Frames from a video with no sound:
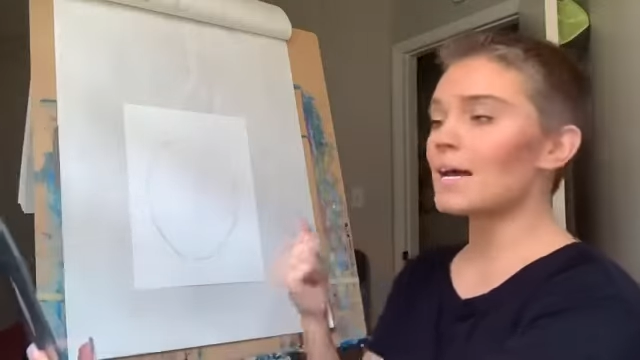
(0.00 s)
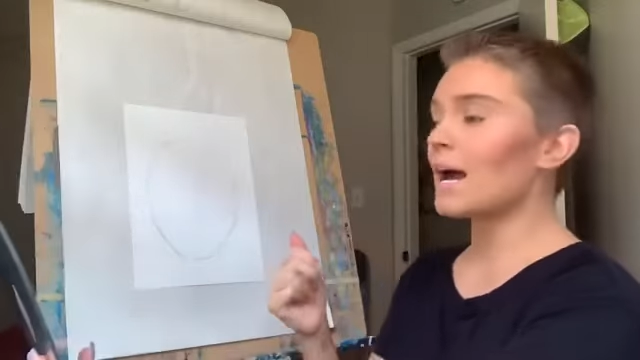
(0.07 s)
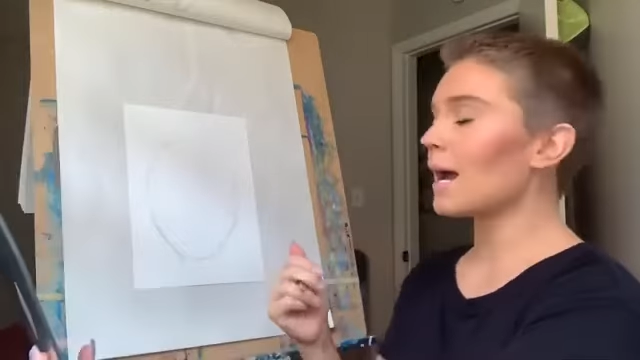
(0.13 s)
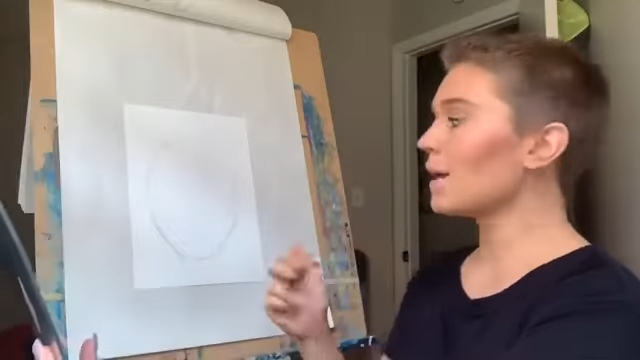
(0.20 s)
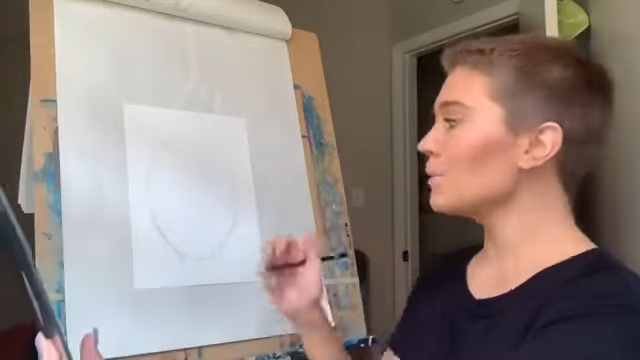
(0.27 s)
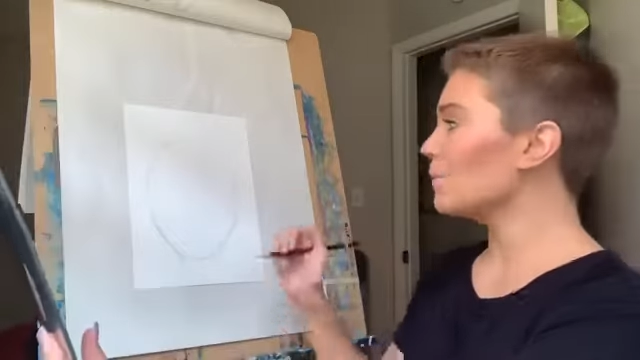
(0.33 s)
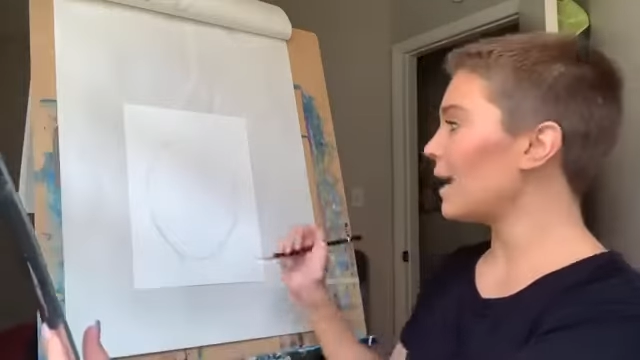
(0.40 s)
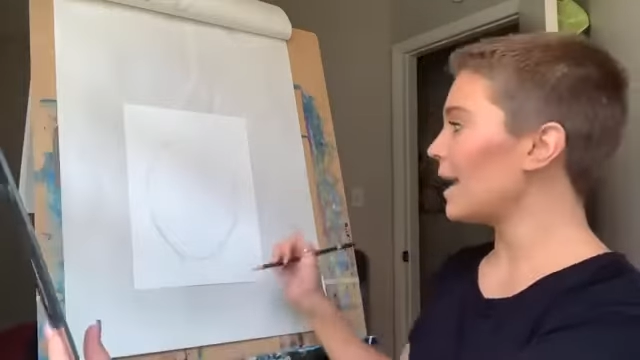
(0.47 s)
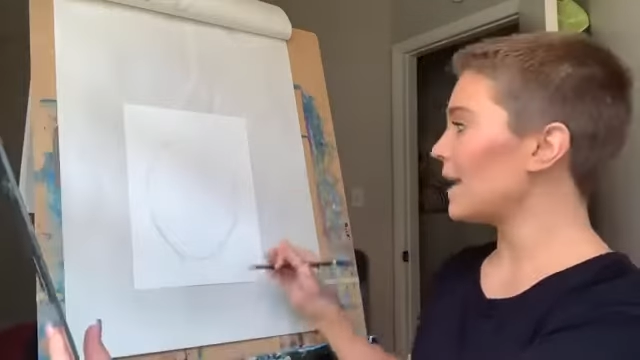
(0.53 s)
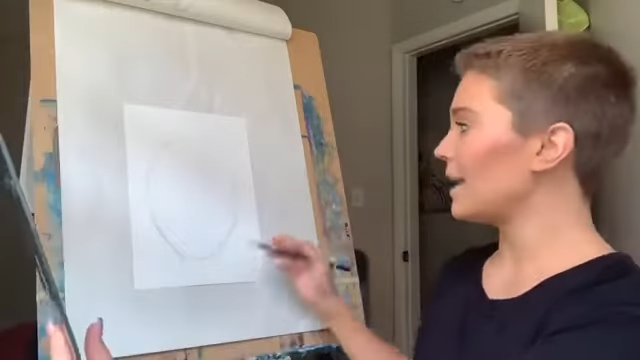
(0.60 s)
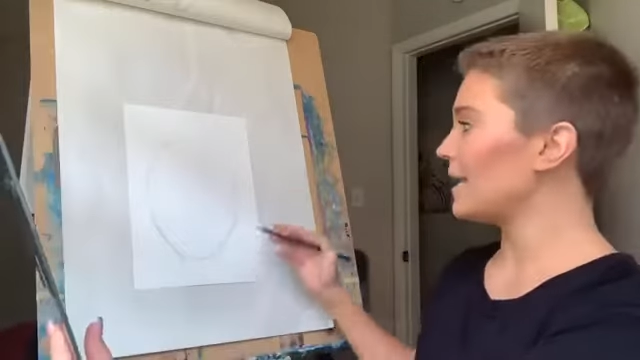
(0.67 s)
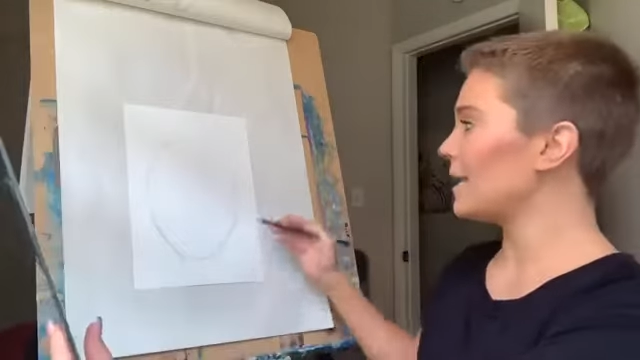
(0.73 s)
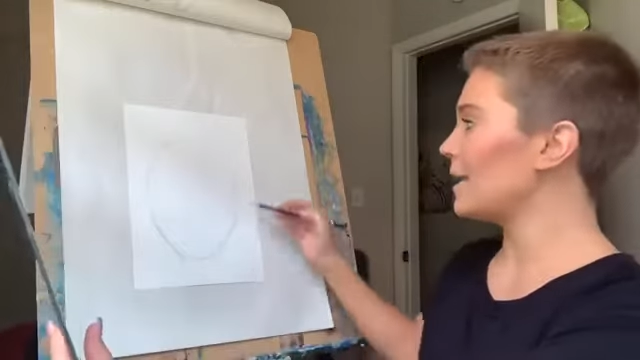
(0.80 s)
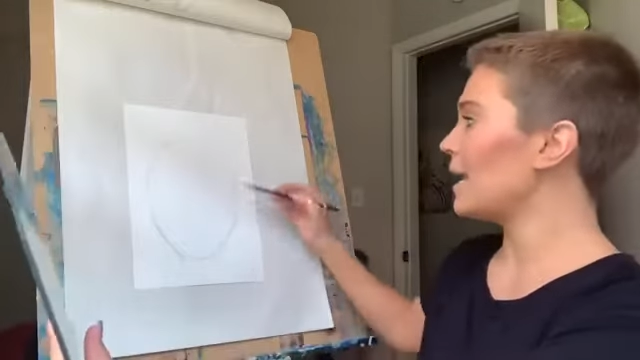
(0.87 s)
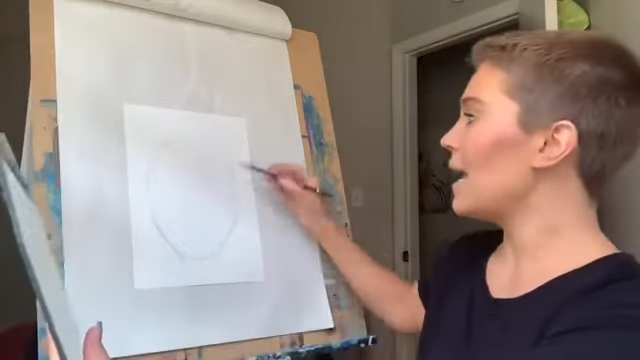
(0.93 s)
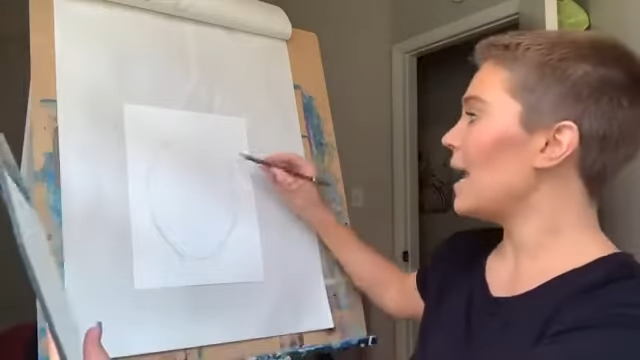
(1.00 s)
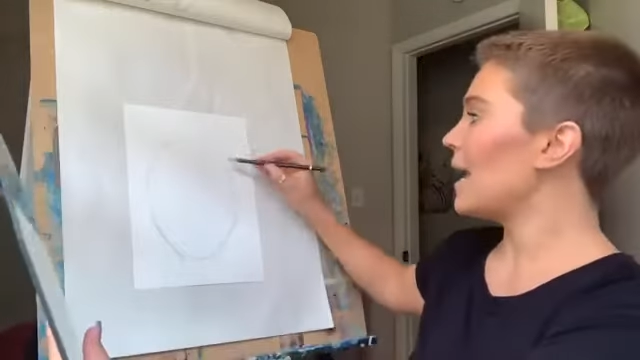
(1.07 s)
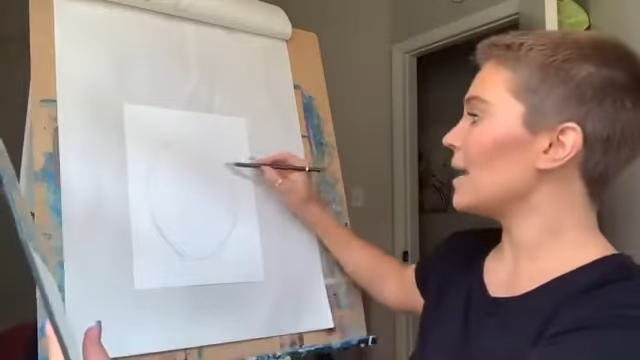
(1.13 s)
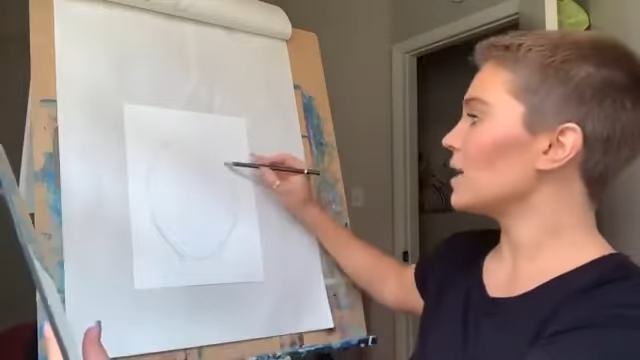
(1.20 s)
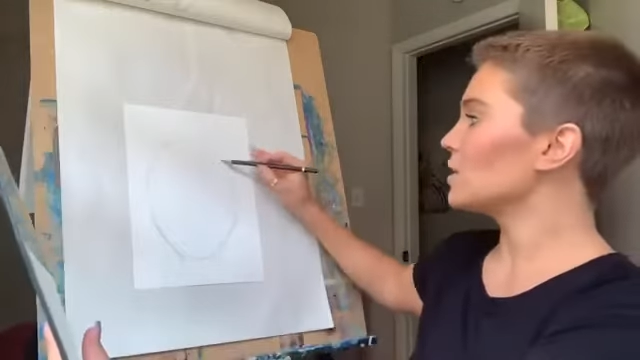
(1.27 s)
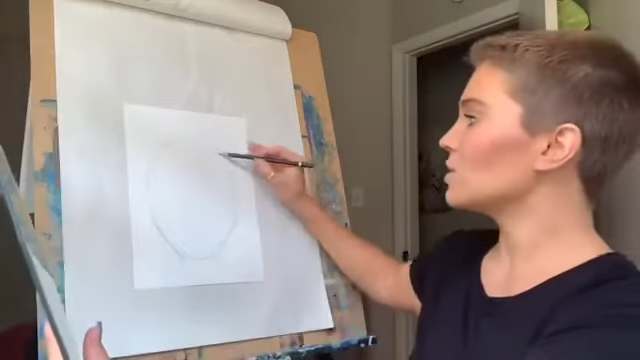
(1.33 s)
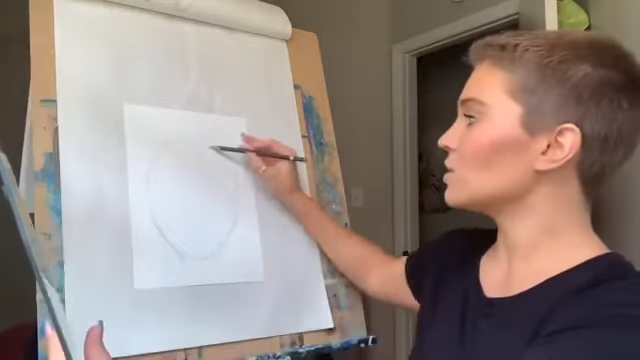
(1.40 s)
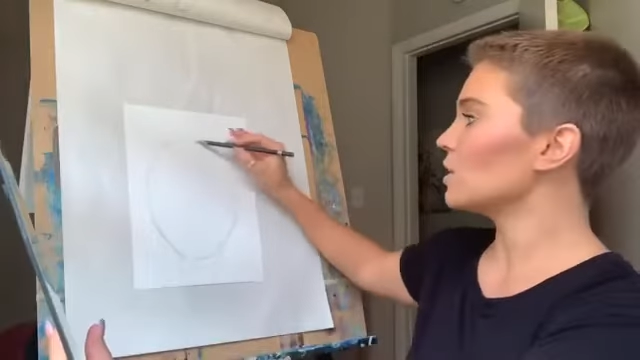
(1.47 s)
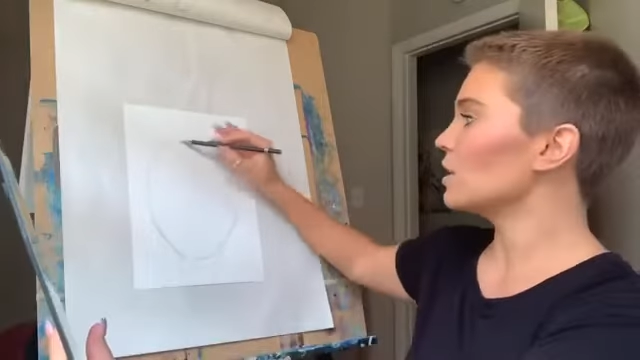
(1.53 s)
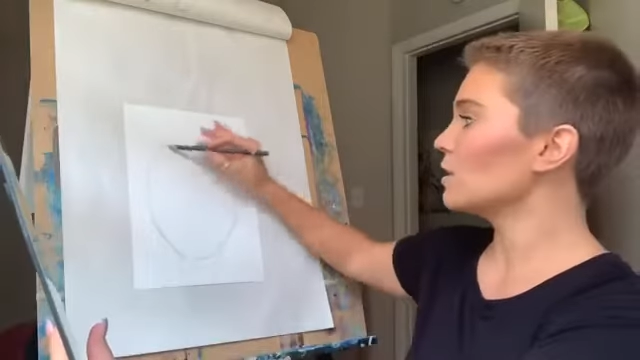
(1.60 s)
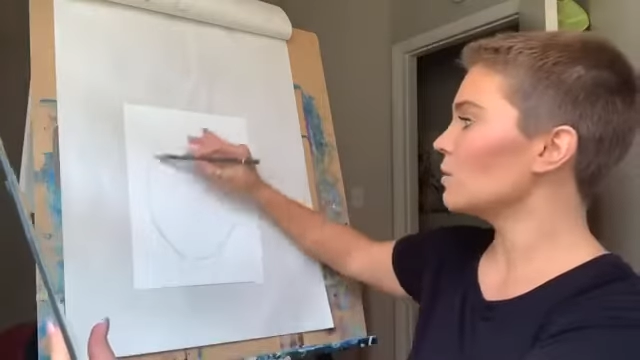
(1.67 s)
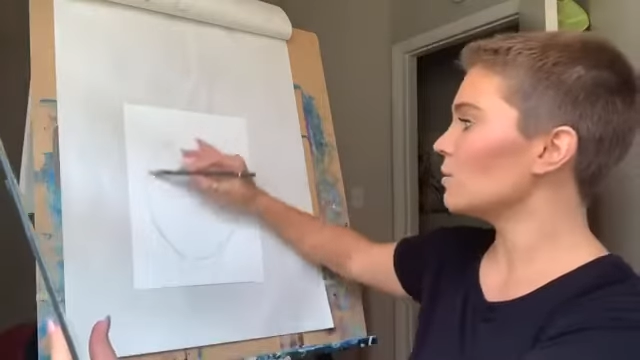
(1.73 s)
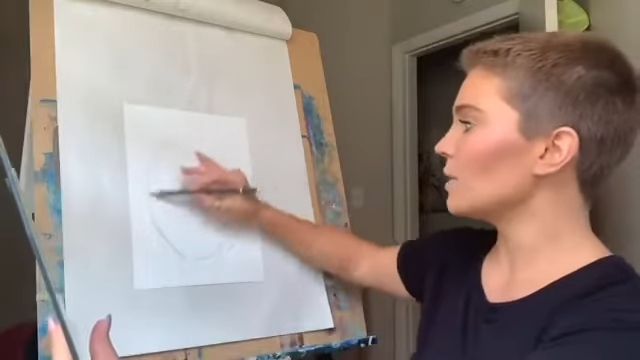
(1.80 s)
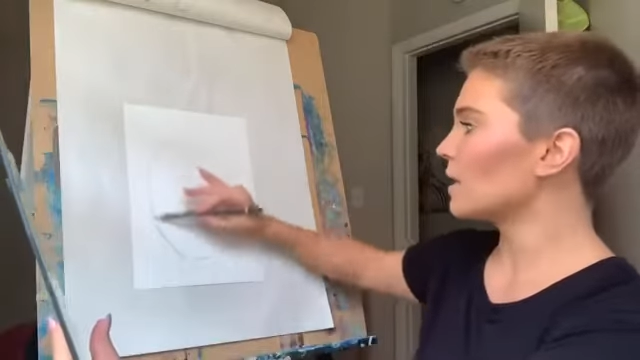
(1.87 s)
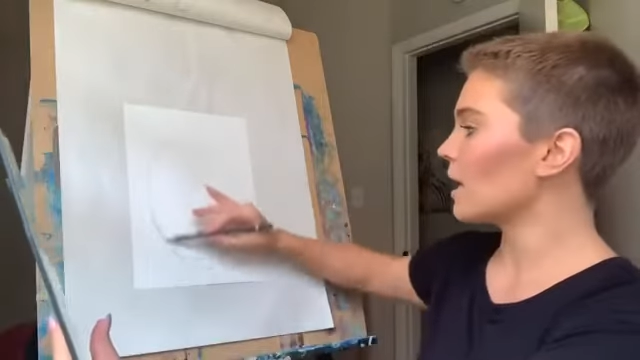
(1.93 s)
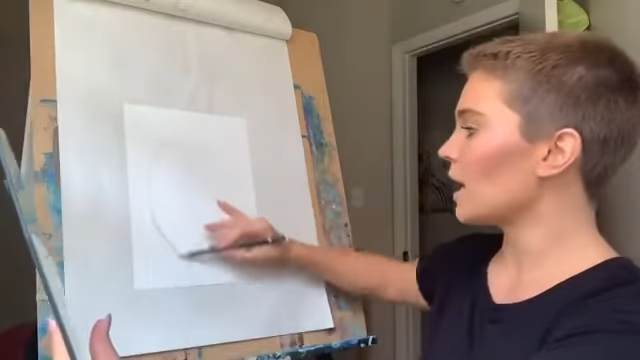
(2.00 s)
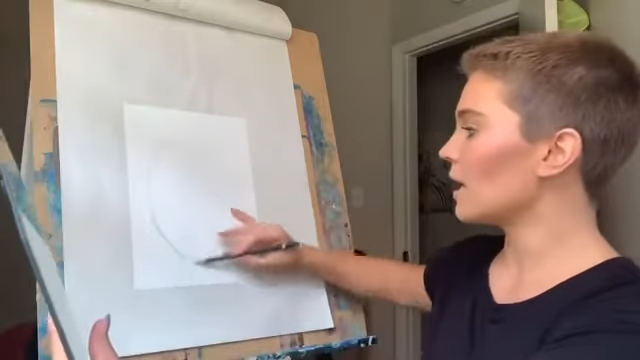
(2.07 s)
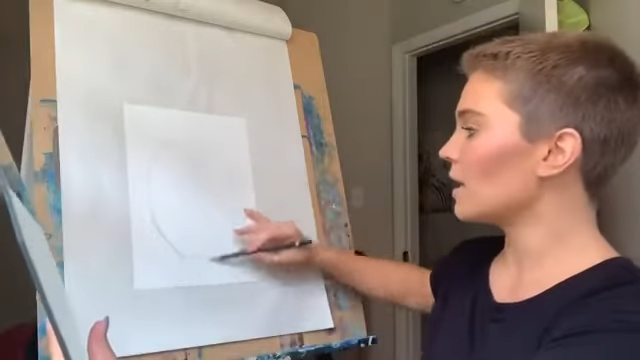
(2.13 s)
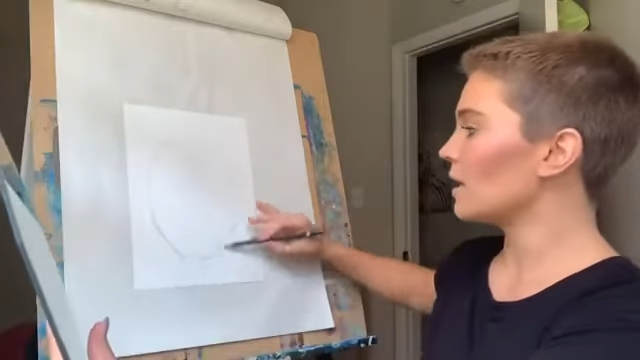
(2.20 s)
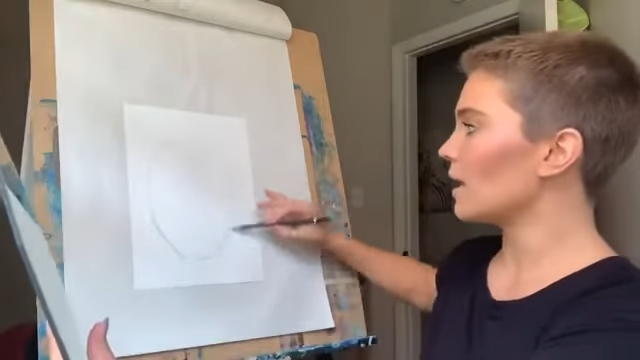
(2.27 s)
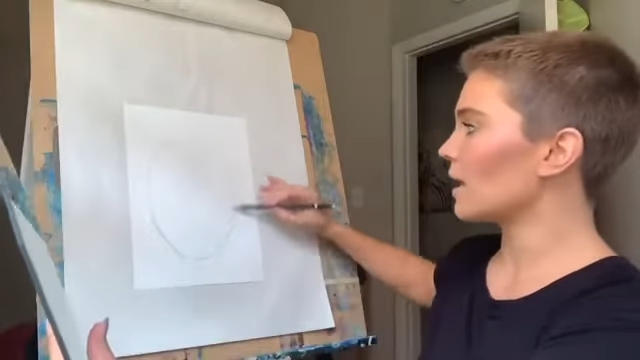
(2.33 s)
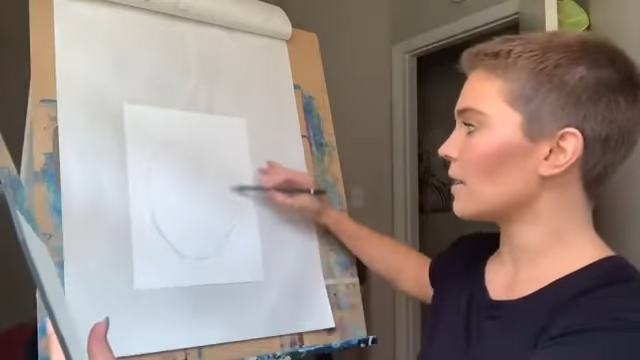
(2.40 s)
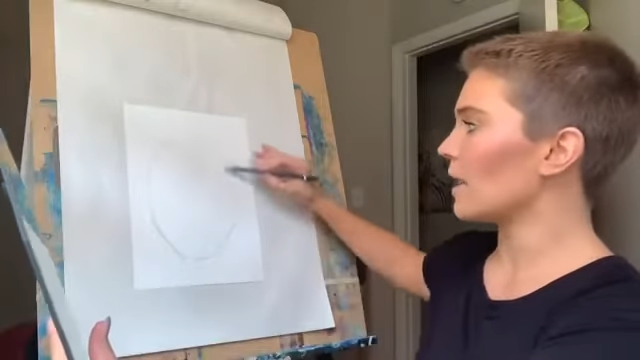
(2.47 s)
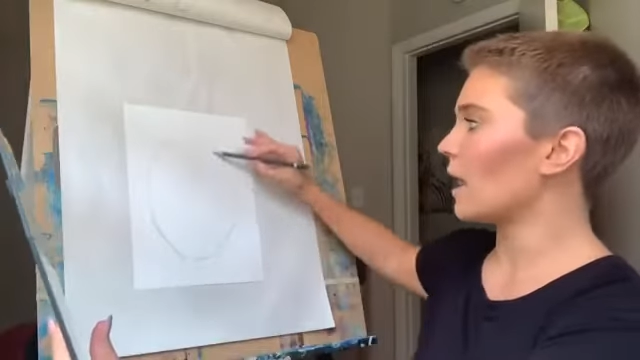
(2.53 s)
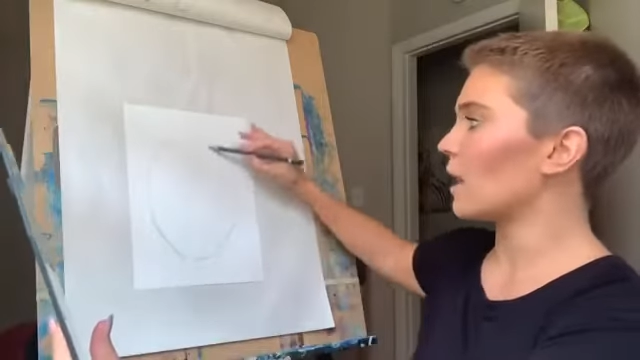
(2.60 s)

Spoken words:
I went in and I started with kind of like that